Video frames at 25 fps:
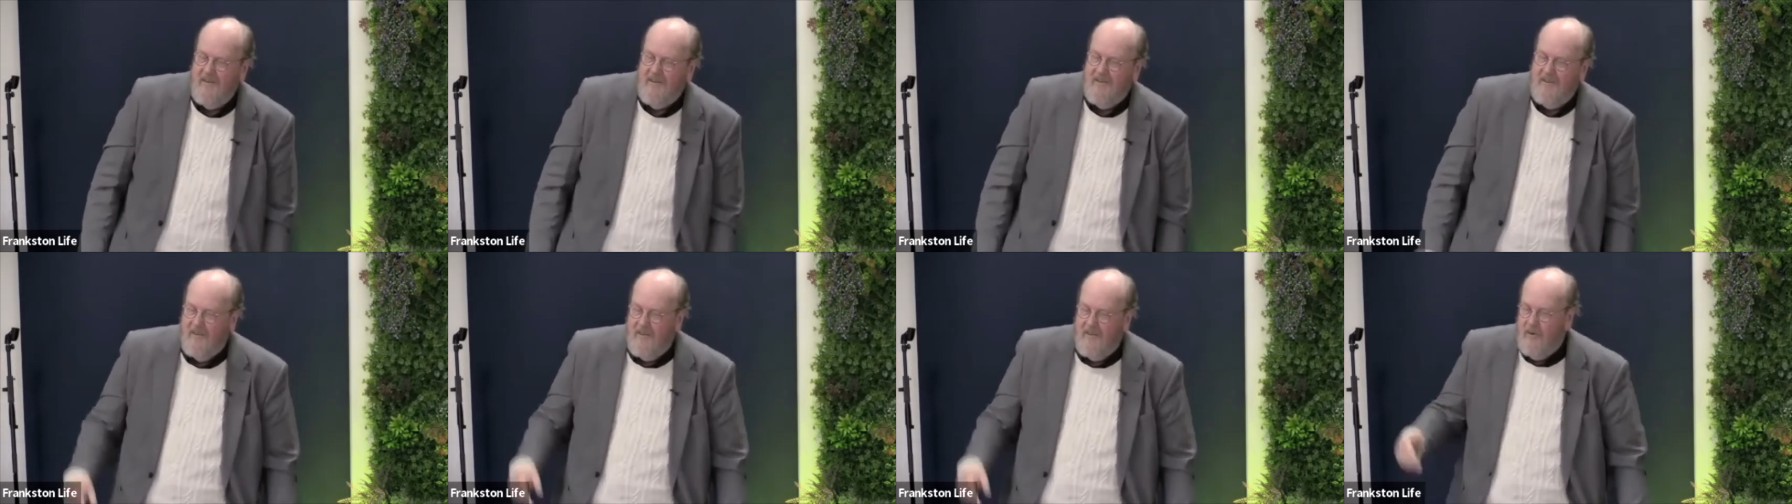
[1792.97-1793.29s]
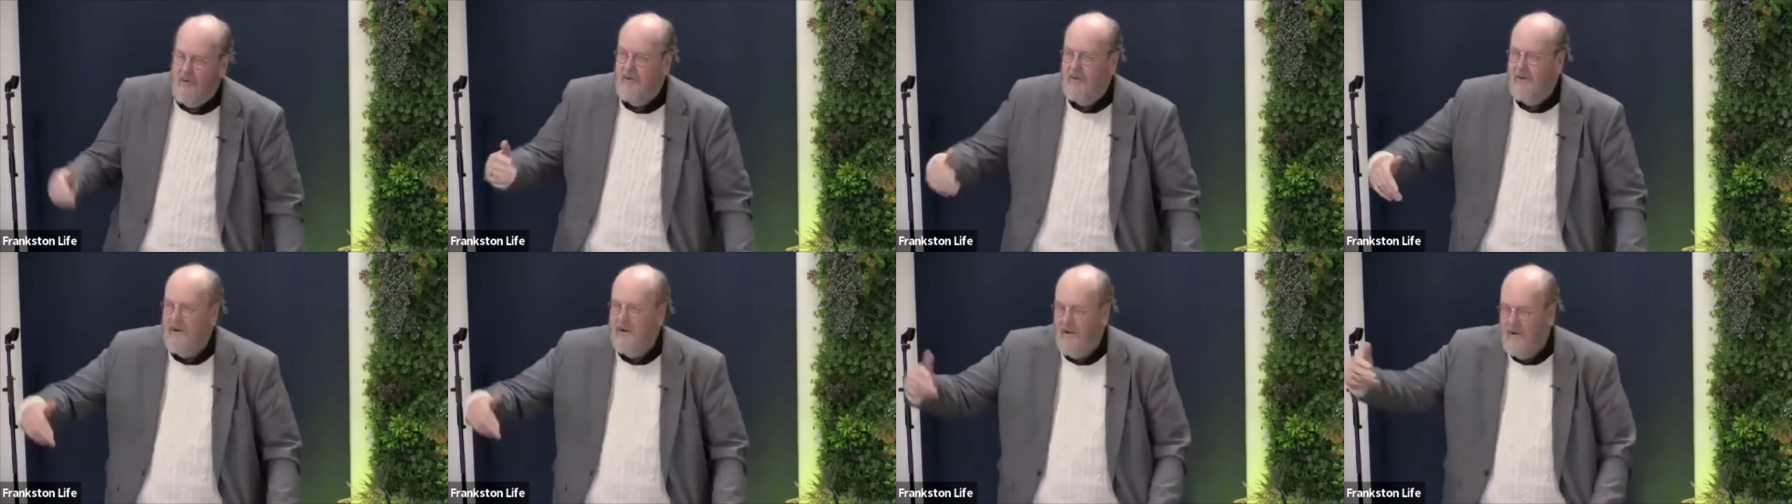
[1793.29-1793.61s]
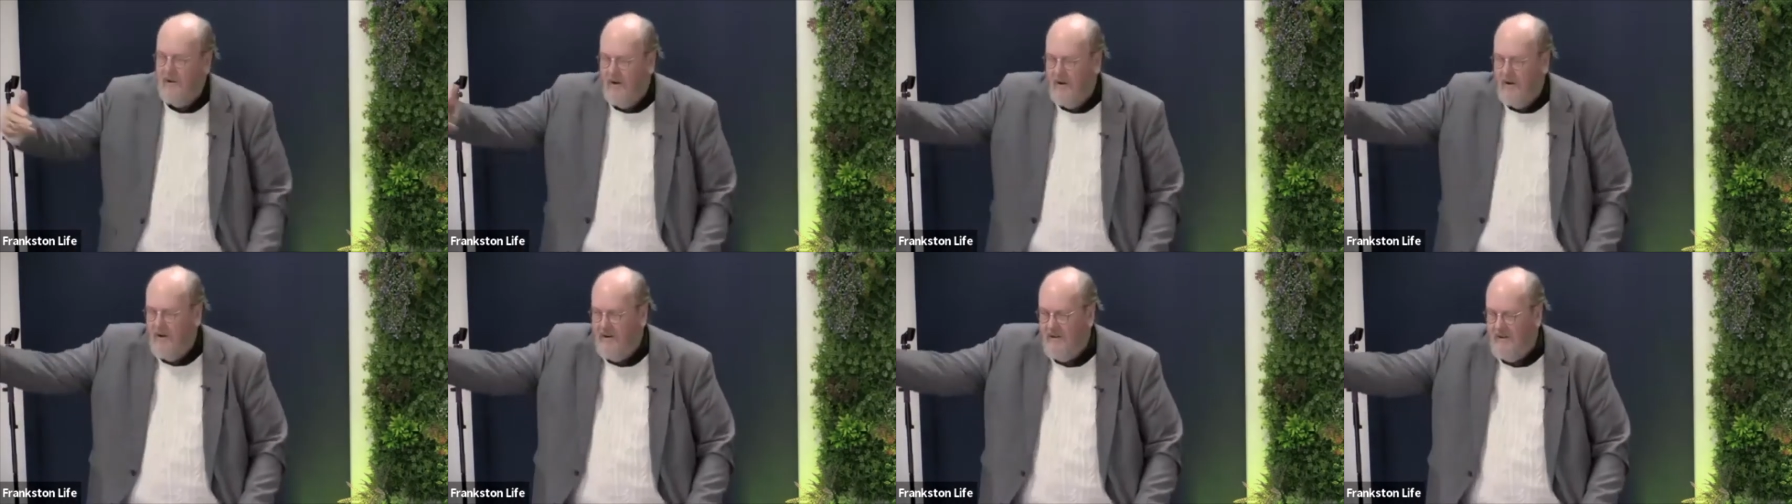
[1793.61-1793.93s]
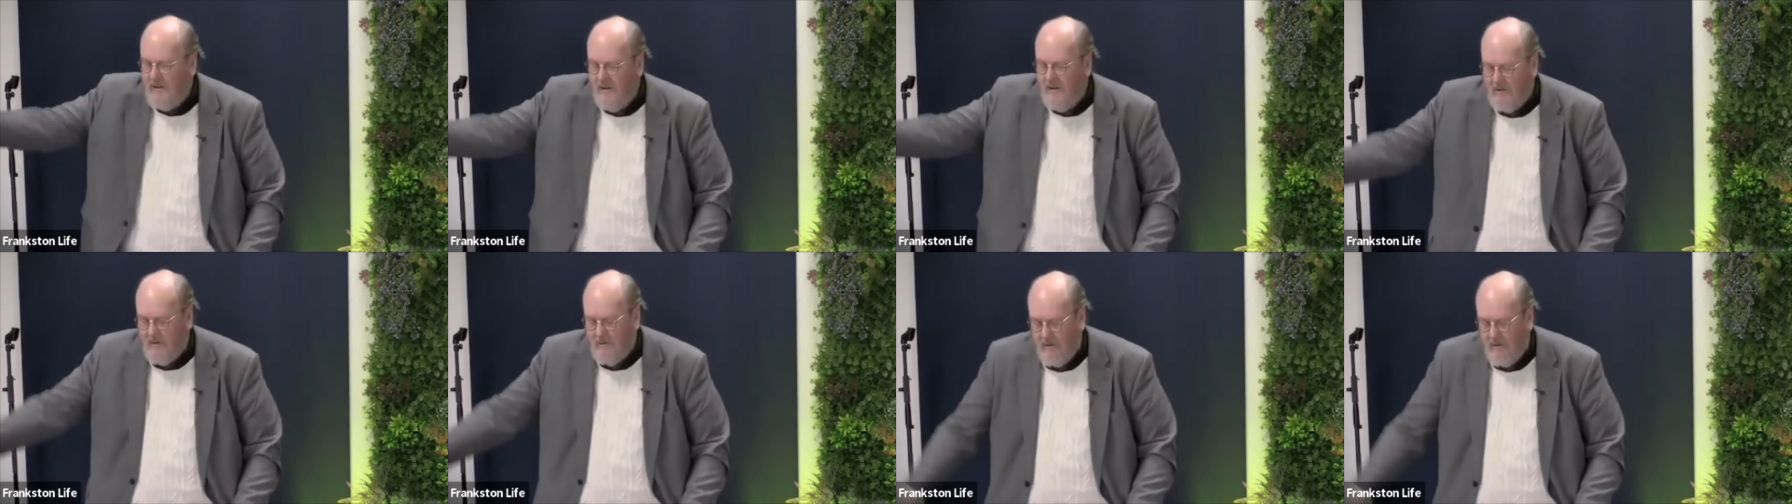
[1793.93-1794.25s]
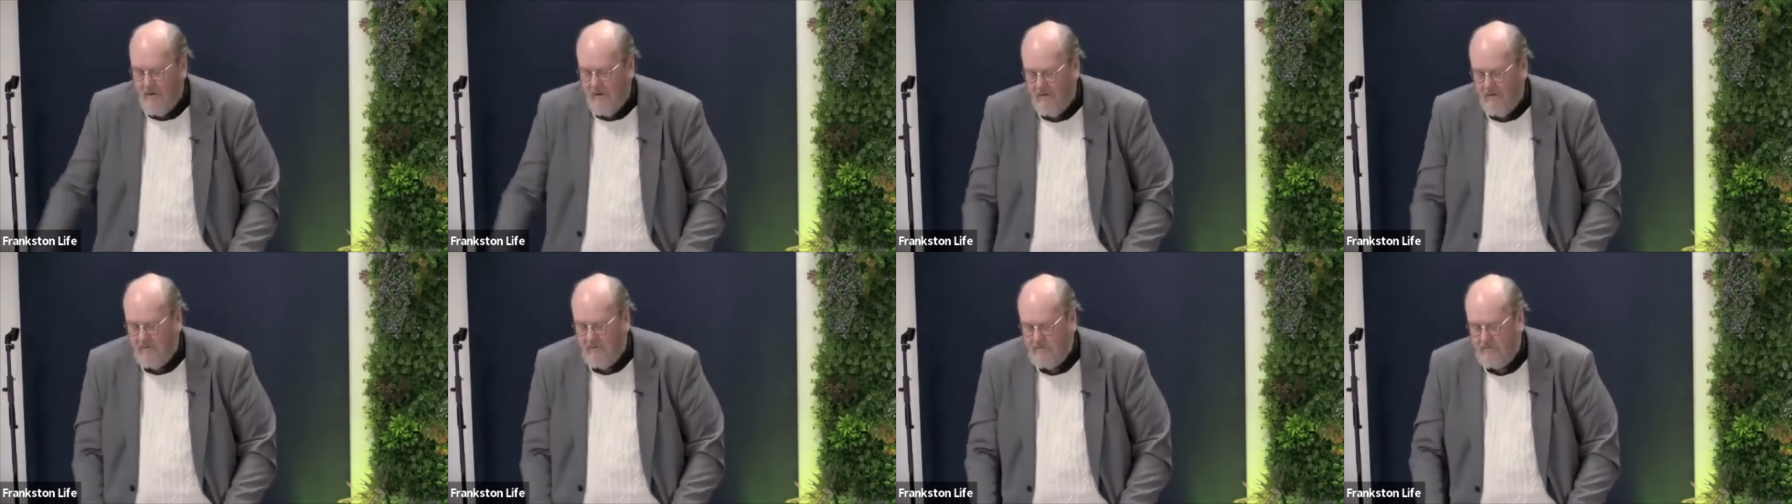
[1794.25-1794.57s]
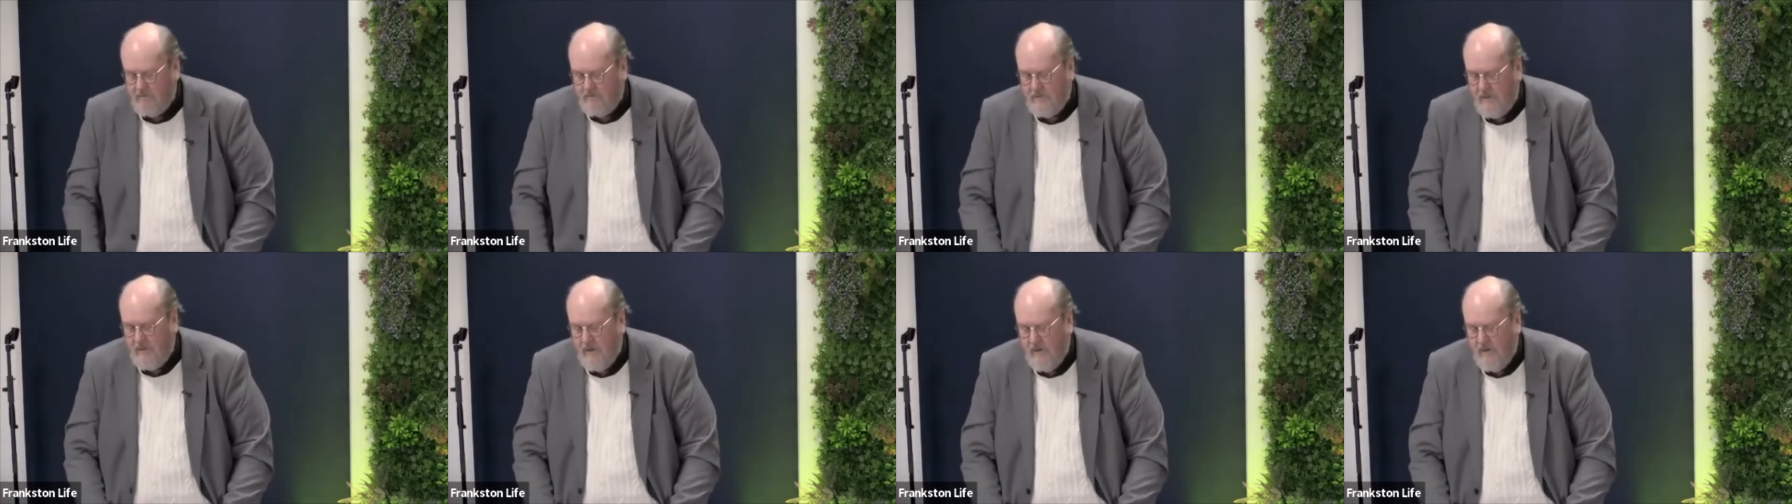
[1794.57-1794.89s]
all in a line down the road,
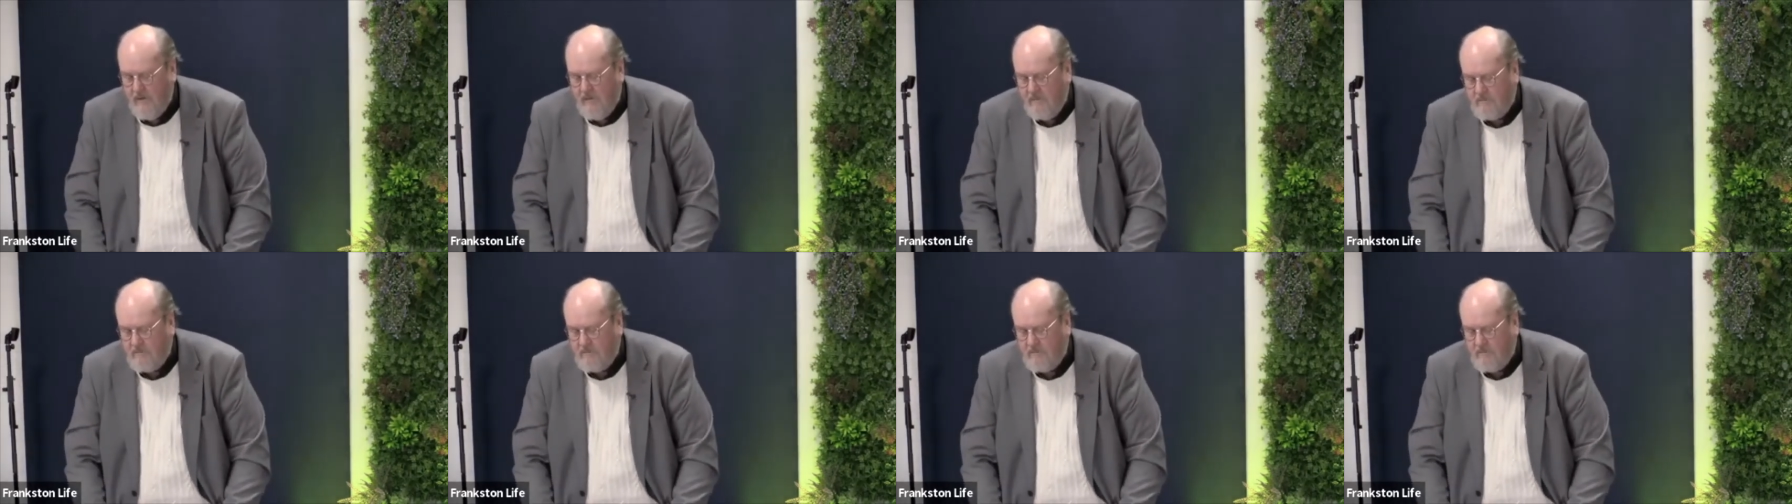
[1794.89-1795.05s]
you know.